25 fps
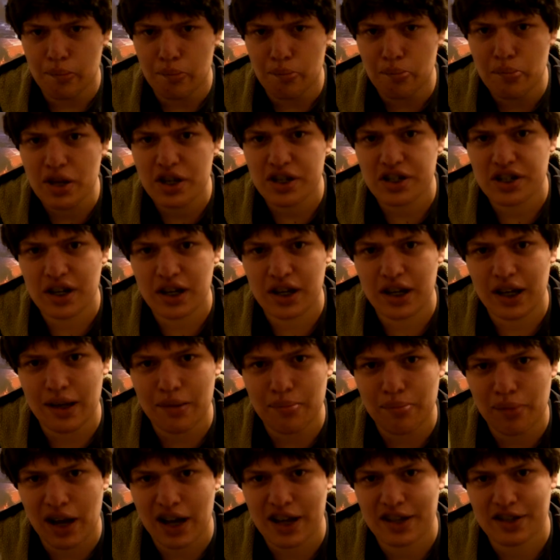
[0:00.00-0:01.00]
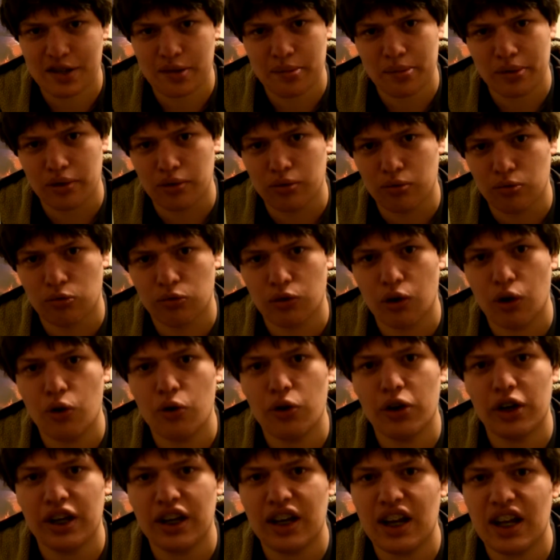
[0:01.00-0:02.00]
Mission Impossible
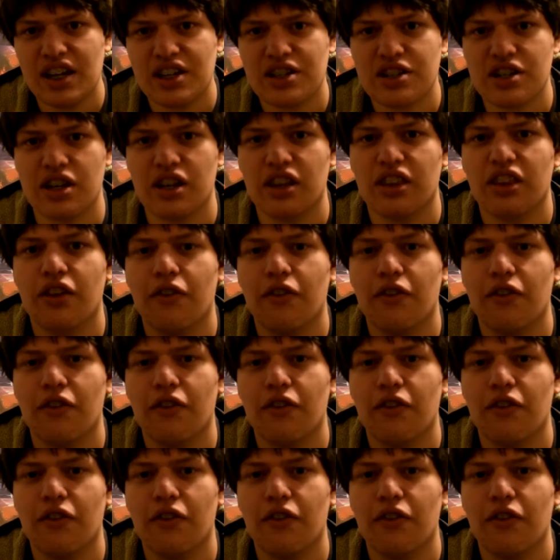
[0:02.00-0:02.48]
Rogue Nation,